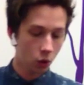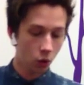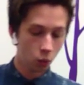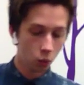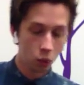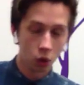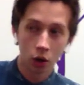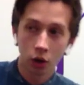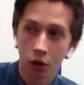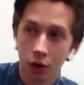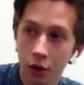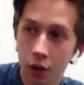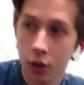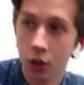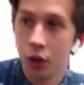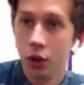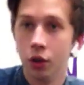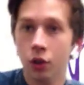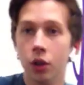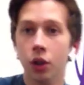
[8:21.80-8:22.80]
what
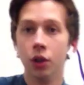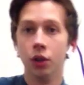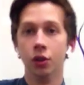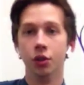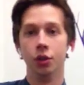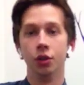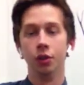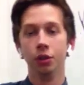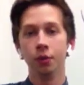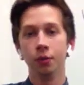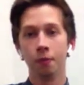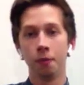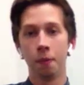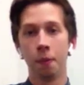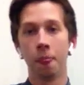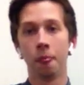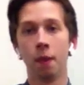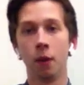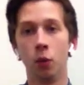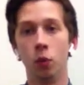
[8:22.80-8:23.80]
you can do,
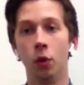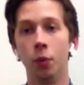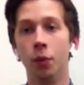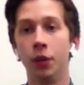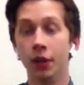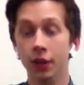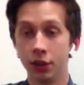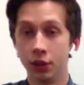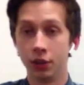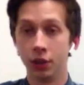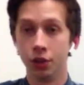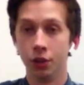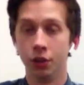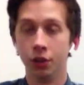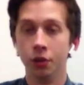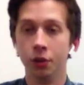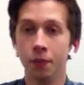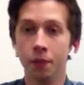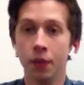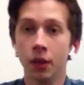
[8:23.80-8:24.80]
what we need to
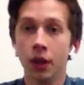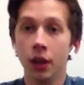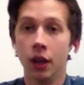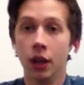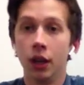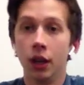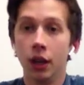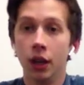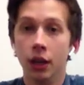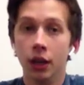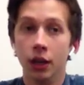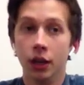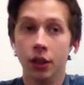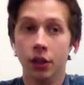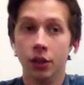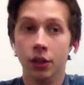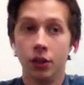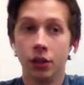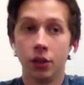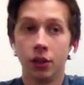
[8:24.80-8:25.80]
do
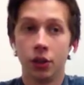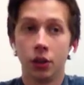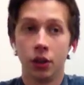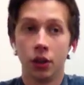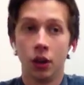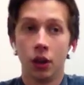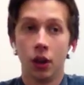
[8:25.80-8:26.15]
is